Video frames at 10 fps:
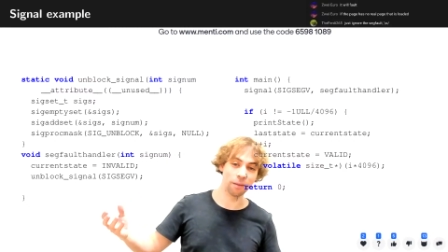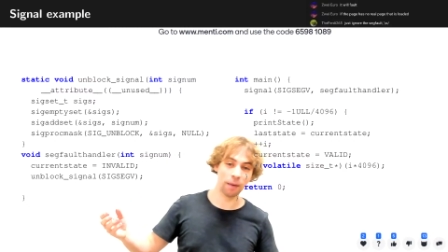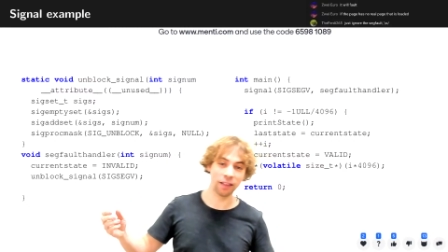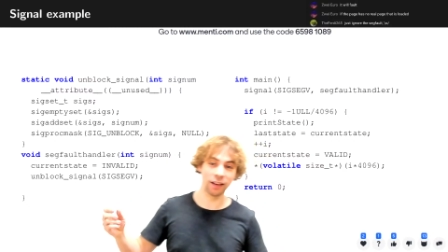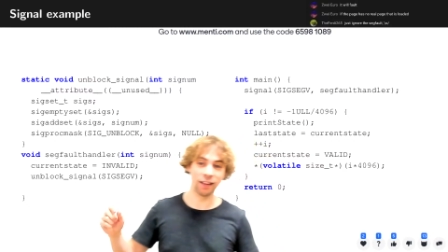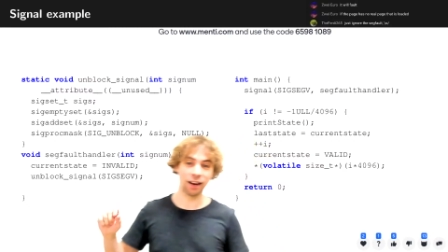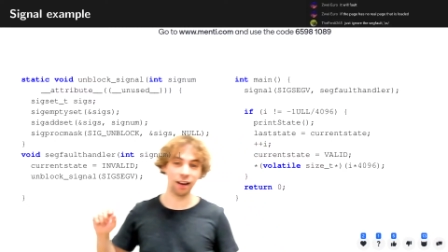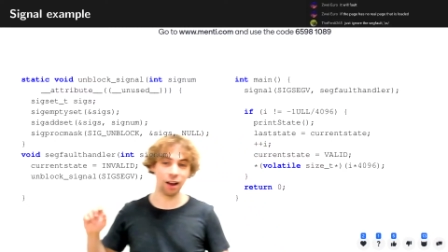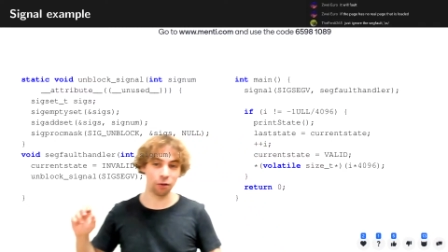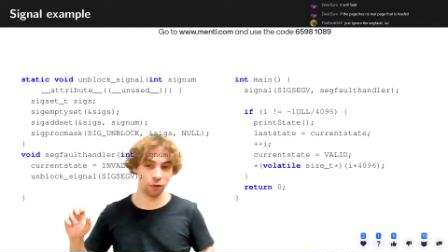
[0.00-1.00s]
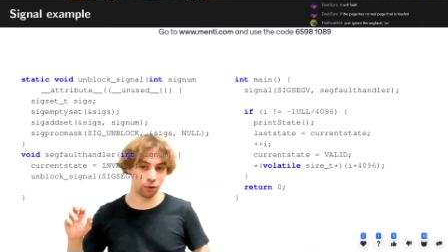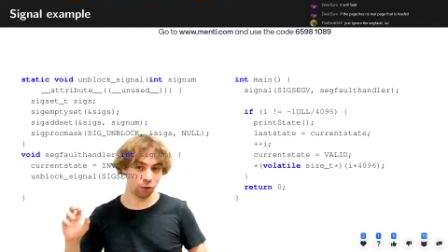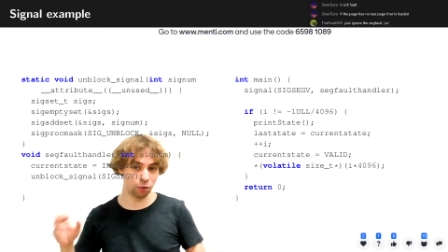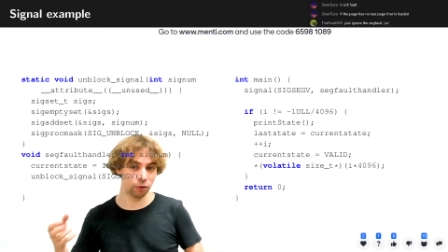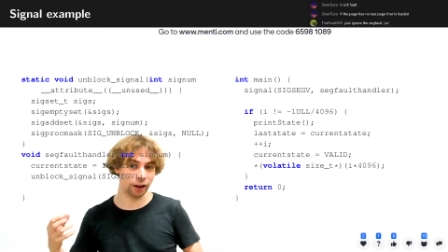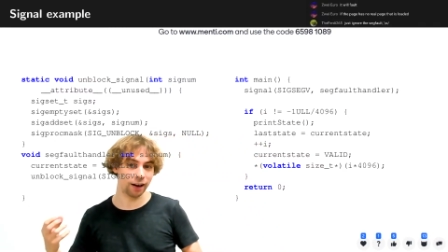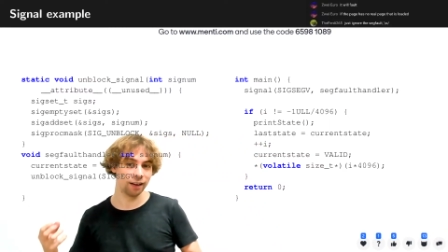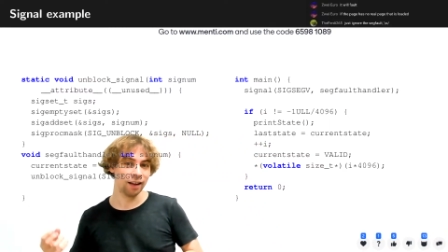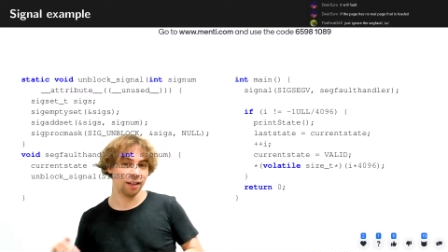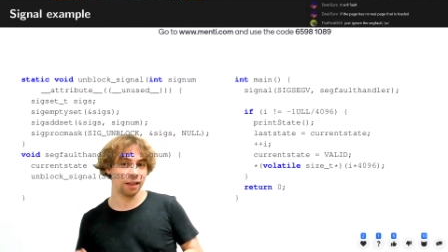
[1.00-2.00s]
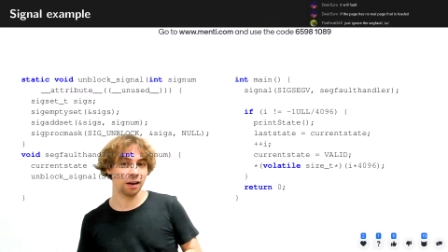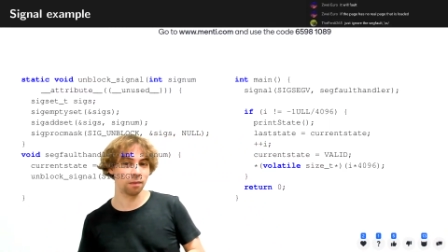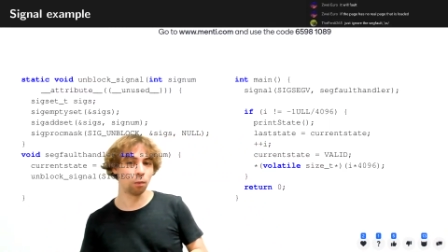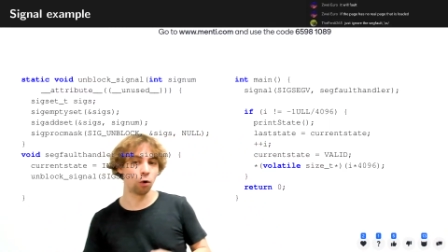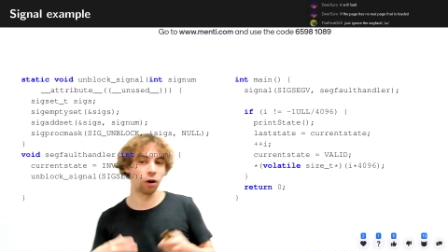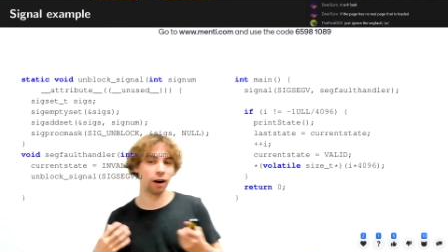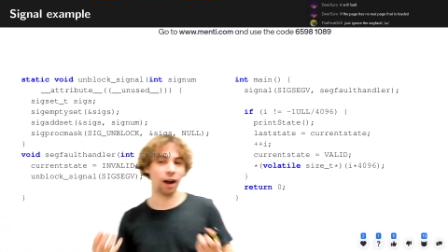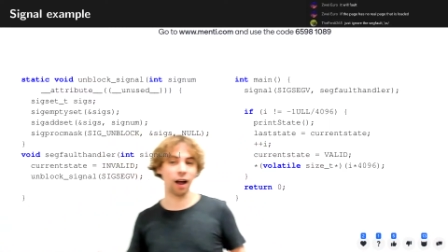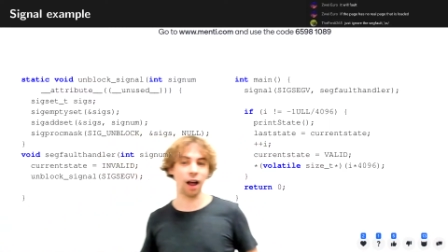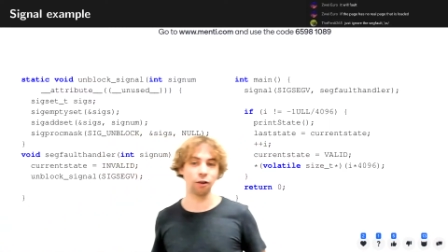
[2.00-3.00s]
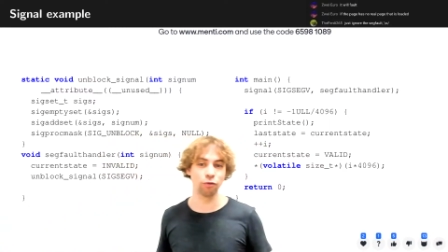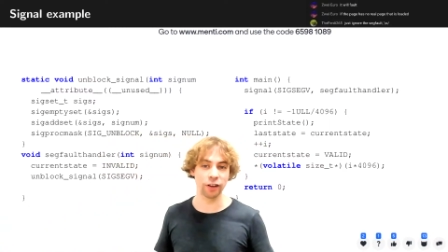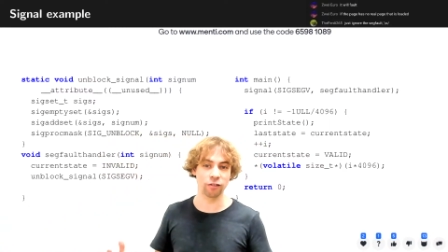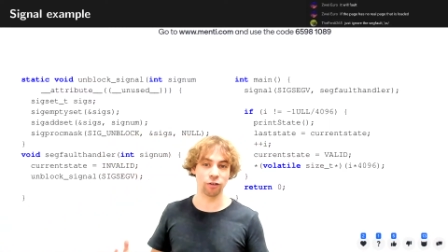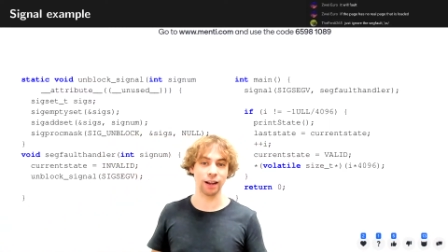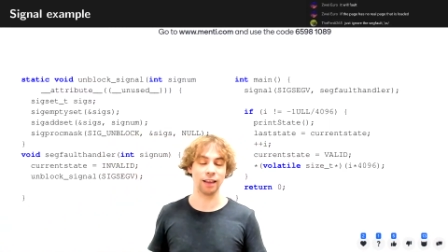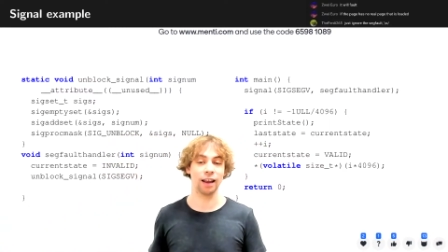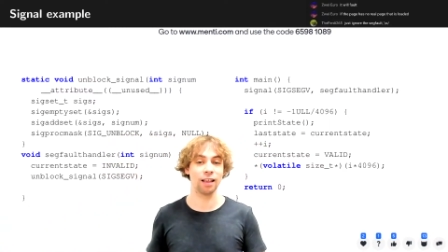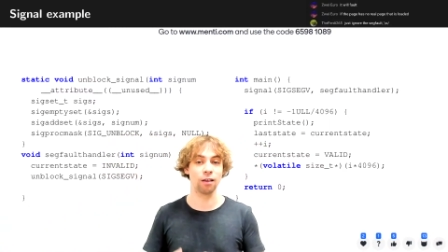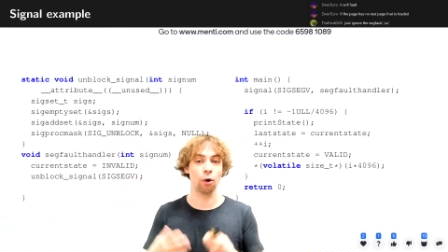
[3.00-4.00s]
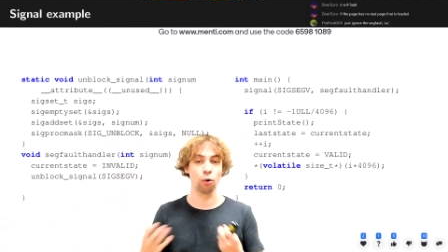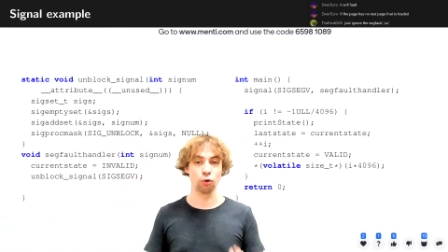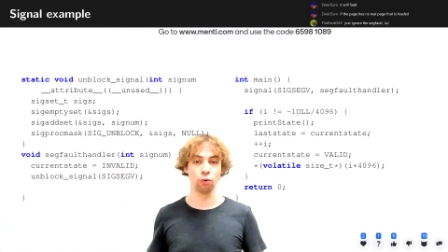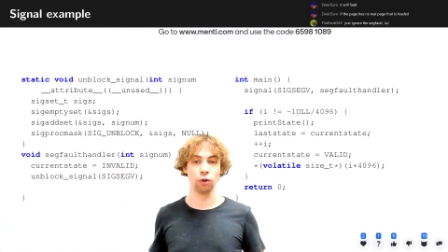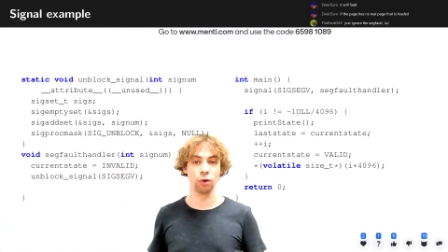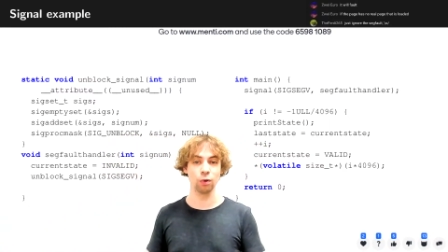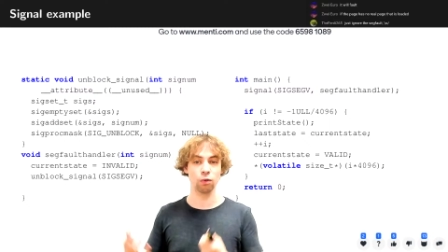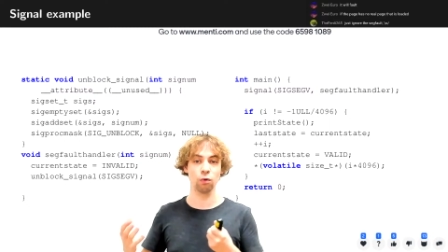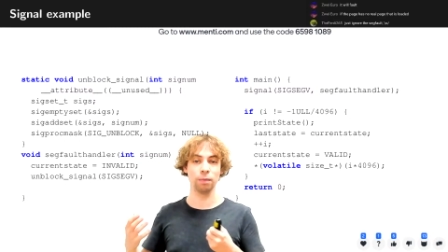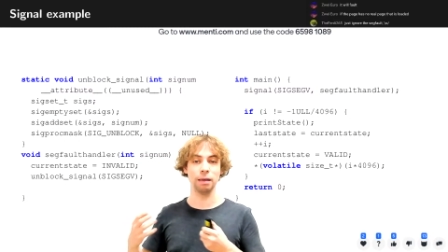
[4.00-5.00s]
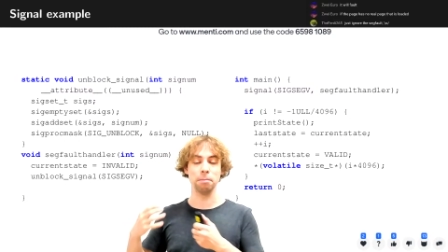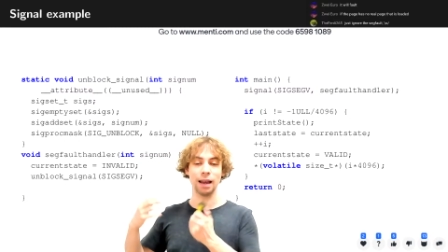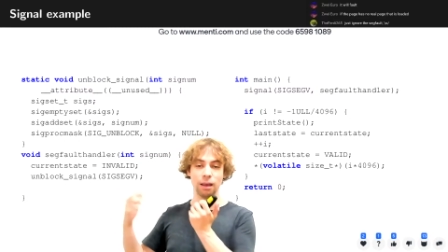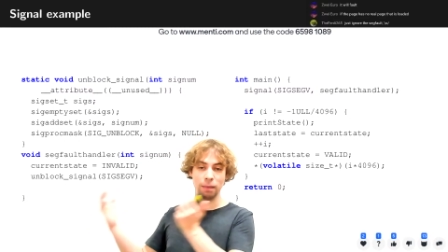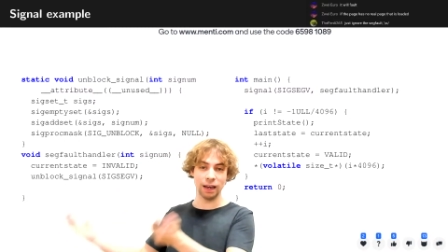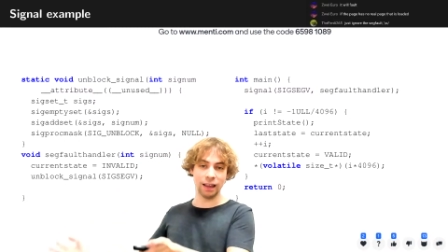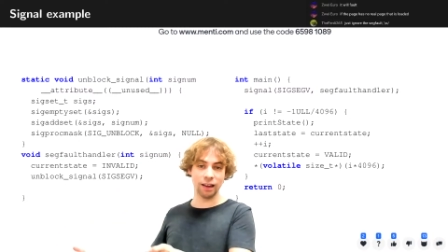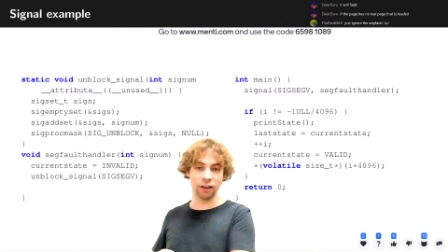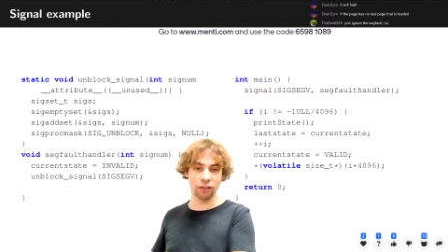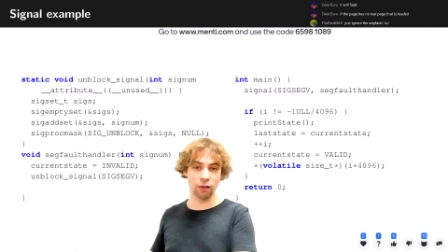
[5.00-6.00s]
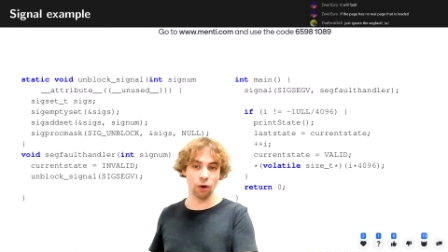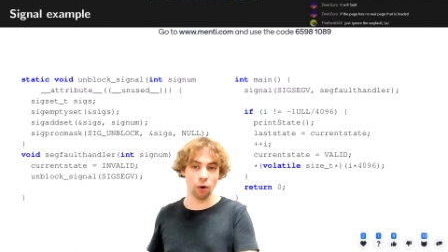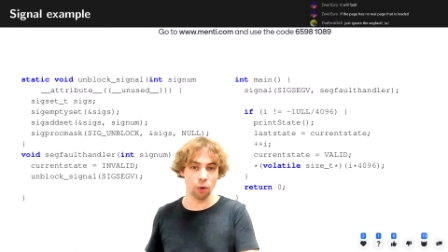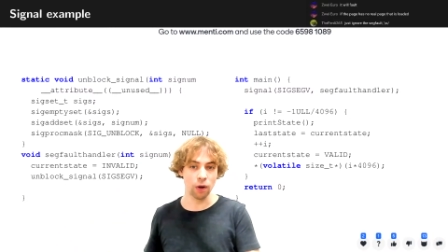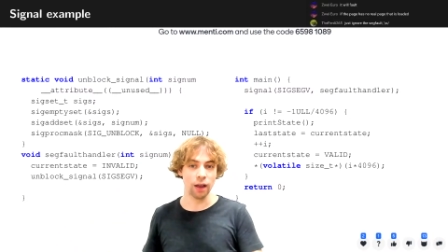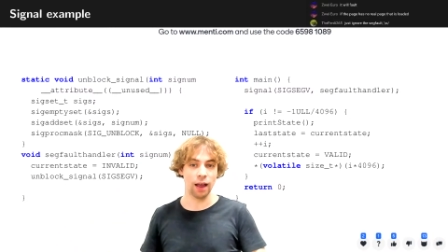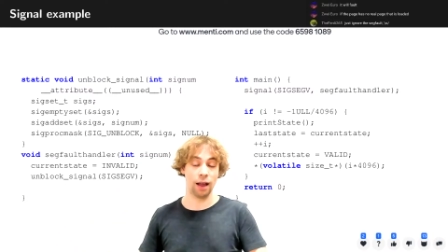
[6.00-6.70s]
method that allows you to do that, that is more unrestricted, as goto used to be many, many years ago,